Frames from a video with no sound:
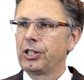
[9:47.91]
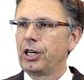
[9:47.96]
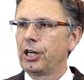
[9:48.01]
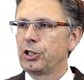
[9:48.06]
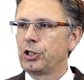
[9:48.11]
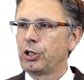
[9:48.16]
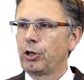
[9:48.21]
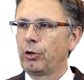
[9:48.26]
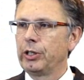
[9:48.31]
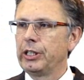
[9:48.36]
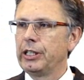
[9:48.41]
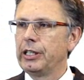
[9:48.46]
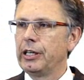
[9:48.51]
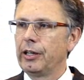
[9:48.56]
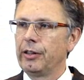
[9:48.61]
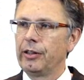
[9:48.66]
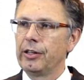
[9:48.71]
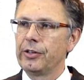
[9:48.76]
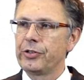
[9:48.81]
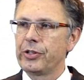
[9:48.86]
as shown here
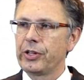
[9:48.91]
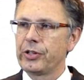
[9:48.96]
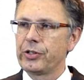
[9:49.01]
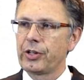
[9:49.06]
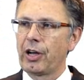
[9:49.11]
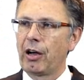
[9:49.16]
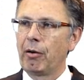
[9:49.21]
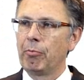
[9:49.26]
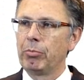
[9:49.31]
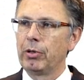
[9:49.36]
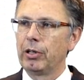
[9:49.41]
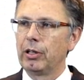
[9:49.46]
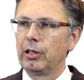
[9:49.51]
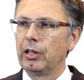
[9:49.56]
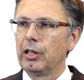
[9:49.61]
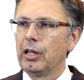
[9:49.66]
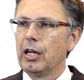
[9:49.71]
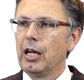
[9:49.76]
in this example.